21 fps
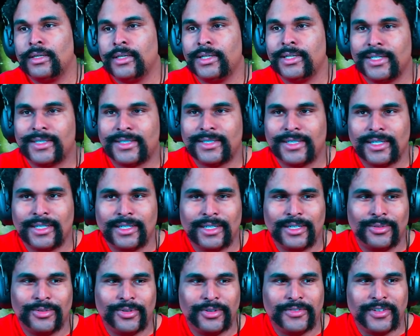It's uh,
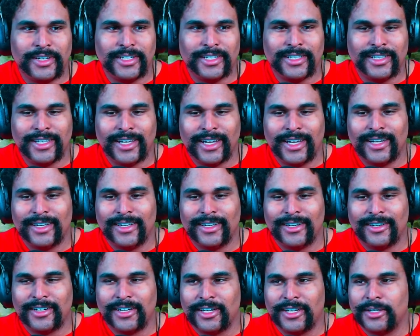what if they did that?
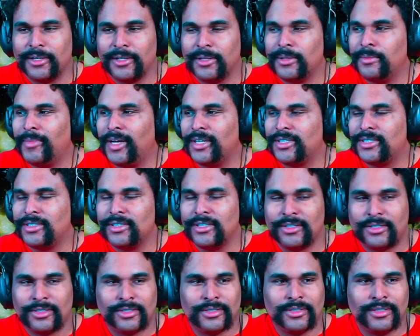Okay, imagine
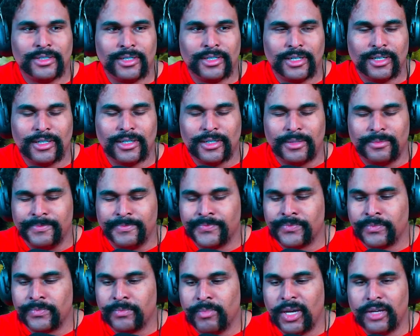this: um,
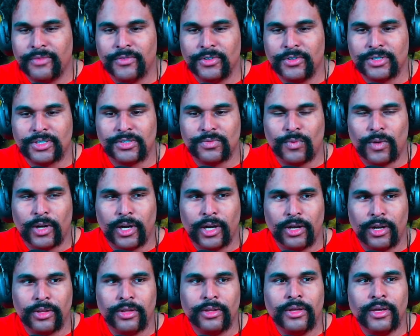Man versus
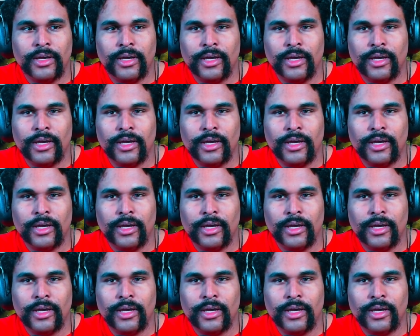Wild.